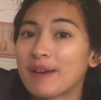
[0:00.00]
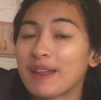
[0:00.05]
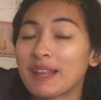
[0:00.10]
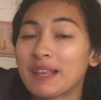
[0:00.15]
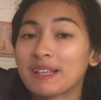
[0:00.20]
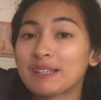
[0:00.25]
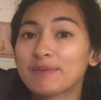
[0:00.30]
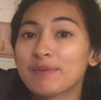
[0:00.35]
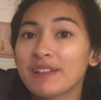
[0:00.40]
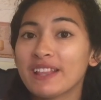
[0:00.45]
My
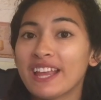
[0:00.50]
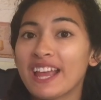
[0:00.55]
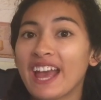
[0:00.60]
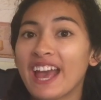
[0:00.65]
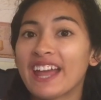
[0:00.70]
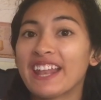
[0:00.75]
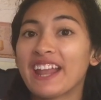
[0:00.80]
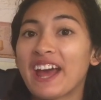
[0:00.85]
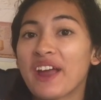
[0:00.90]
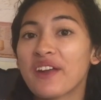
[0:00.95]
name is Malia,
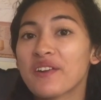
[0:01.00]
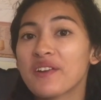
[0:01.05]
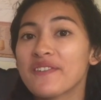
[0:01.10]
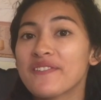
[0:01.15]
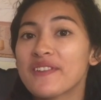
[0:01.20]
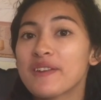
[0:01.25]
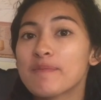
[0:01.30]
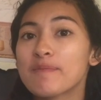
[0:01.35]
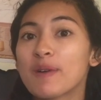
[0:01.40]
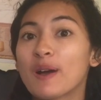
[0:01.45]
and I
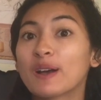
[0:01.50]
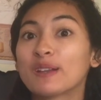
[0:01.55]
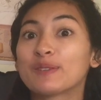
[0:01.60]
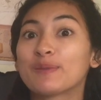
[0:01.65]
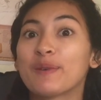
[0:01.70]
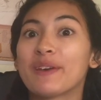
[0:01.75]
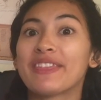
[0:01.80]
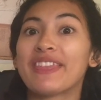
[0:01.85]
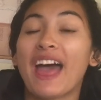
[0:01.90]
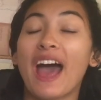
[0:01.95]
review books
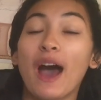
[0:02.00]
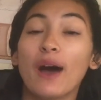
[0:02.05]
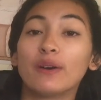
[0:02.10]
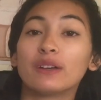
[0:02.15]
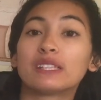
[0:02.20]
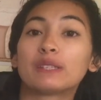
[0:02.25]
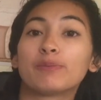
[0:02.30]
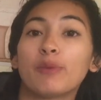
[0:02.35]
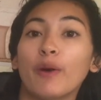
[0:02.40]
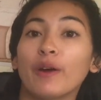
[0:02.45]

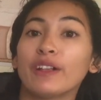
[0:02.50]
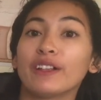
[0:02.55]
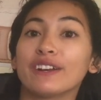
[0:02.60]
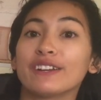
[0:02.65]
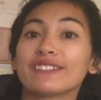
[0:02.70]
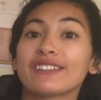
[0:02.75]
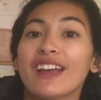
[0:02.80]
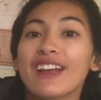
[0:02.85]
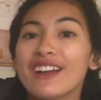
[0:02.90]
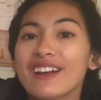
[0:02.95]
without spoilers.
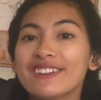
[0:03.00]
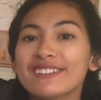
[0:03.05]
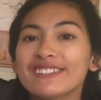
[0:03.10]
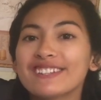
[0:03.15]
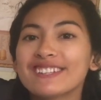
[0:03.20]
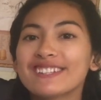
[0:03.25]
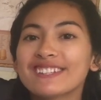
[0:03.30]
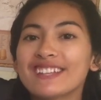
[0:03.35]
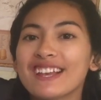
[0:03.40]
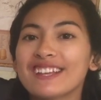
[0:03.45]
I also
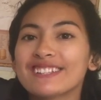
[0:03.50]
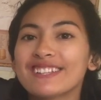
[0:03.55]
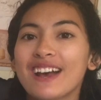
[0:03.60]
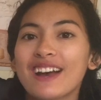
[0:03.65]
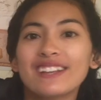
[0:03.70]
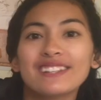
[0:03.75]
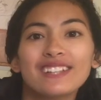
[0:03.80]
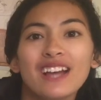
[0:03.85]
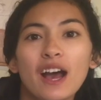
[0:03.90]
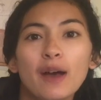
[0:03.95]
discuss
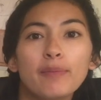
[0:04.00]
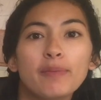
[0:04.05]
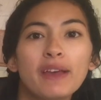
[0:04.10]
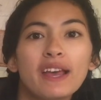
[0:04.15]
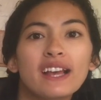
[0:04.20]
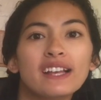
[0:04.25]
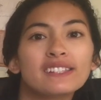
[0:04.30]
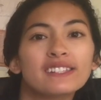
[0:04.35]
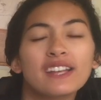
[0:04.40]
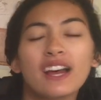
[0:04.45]
hot
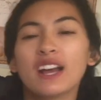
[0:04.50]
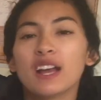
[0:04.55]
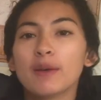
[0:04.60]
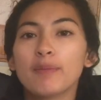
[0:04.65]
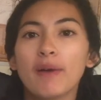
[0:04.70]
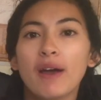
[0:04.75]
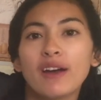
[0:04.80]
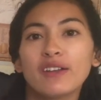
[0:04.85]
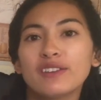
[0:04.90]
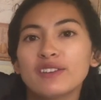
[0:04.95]
topics, talk
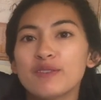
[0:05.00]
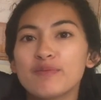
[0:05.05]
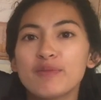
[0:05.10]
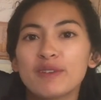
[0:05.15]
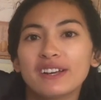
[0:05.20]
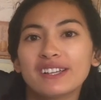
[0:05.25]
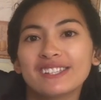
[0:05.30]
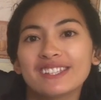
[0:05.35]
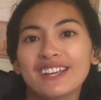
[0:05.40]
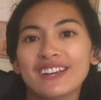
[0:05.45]
about new
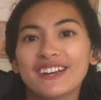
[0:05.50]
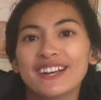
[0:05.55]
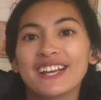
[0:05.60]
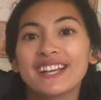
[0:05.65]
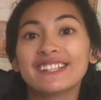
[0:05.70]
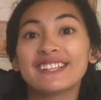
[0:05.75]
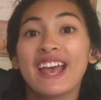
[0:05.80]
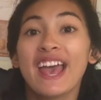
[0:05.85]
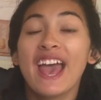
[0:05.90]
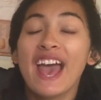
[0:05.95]
book
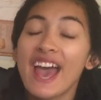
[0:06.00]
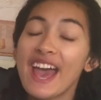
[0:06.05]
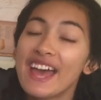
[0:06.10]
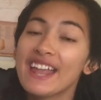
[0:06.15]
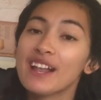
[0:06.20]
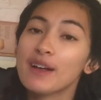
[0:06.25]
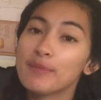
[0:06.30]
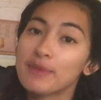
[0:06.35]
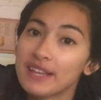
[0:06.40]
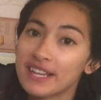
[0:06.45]
series, and
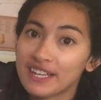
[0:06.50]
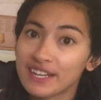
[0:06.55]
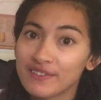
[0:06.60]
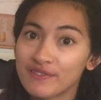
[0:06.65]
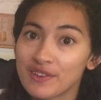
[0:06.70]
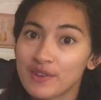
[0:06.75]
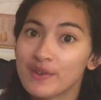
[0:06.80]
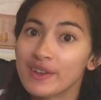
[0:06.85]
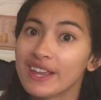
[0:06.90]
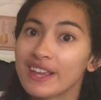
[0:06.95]
I'll be
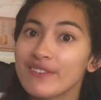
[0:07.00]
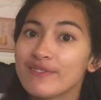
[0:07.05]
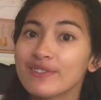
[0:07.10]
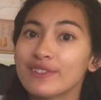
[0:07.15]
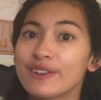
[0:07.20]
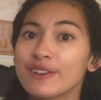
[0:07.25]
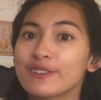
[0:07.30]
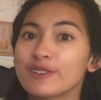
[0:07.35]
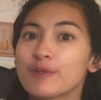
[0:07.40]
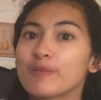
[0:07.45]
interviewing
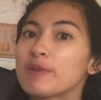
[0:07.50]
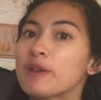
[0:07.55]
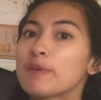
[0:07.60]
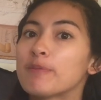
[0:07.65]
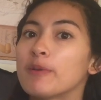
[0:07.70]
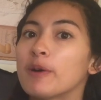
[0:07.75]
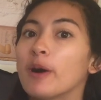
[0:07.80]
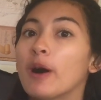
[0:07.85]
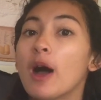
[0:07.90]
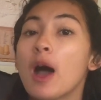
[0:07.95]
influential
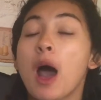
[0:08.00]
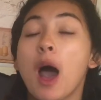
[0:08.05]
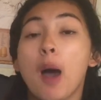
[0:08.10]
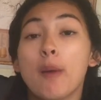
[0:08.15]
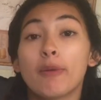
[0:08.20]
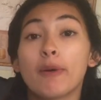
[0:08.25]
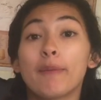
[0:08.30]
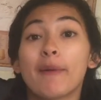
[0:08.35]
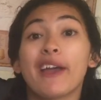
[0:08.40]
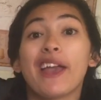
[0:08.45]
people.
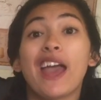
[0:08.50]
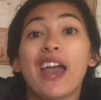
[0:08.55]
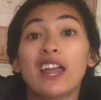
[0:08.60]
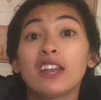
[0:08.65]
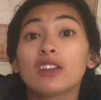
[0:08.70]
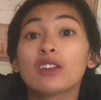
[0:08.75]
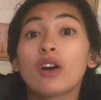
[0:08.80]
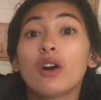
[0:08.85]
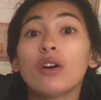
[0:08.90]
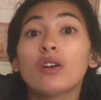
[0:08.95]
But my
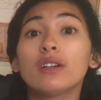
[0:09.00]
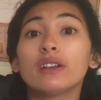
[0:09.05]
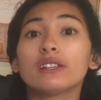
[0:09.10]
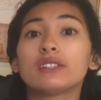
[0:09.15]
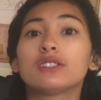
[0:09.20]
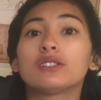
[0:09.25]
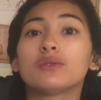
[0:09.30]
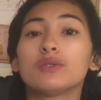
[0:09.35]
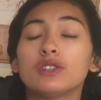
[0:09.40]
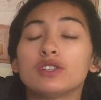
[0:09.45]
end goal is
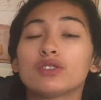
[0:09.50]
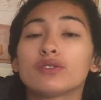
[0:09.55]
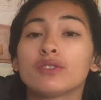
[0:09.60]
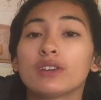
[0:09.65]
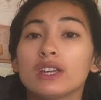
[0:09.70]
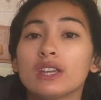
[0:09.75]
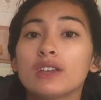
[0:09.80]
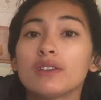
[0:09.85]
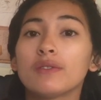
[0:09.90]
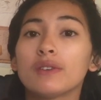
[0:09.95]
to
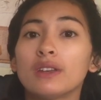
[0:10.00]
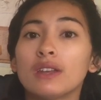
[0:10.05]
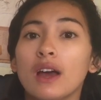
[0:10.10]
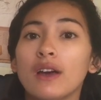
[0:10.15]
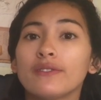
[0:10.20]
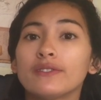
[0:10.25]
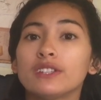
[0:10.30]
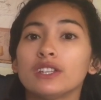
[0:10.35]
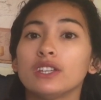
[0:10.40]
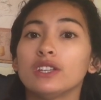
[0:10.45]
intrigue you
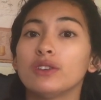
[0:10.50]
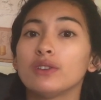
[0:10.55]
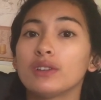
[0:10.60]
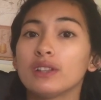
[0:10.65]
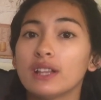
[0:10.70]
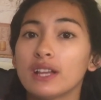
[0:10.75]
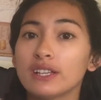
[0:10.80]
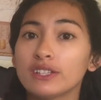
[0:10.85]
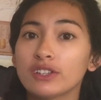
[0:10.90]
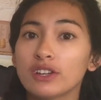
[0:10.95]
enough to
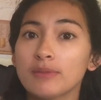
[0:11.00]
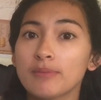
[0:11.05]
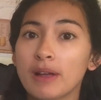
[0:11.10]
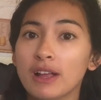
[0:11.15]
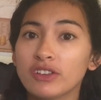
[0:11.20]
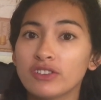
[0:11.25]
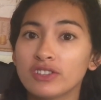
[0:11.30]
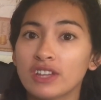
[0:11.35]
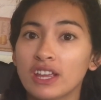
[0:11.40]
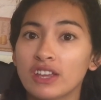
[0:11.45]
utilize your
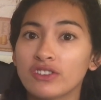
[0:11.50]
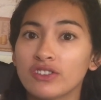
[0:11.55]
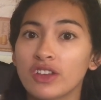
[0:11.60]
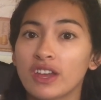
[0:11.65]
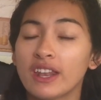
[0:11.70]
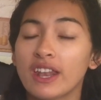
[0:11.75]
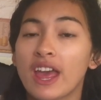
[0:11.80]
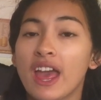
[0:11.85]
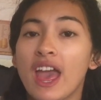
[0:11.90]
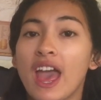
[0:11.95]

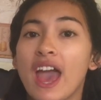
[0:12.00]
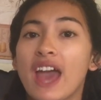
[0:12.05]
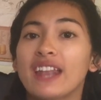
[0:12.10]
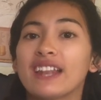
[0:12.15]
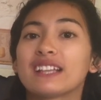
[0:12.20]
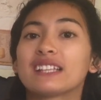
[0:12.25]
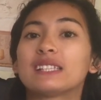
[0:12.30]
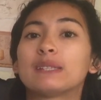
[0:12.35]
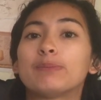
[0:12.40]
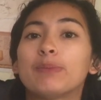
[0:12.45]
imagination and
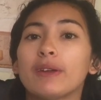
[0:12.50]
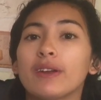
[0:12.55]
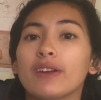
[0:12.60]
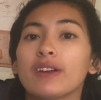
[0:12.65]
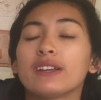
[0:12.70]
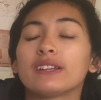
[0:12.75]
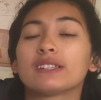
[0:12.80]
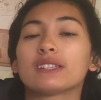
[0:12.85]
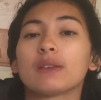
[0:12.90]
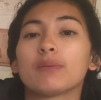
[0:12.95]

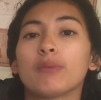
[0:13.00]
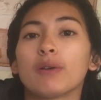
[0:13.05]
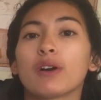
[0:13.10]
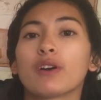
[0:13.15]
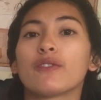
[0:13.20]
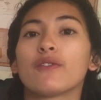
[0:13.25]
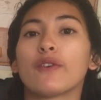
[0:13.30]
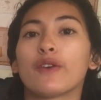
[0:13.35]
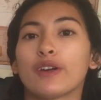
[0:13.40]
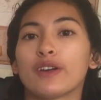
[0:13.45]
experience the
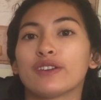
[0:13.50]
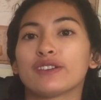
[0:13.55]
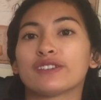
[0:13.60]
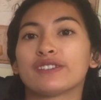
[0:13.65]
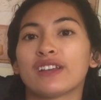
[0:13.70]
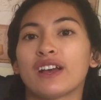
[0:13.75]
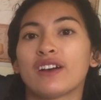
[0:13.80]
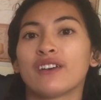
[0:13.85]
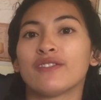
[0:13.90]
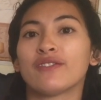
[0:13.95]
book for
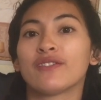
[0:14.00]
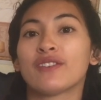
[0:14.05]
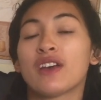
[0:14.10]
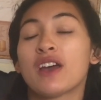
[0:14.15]
yourself.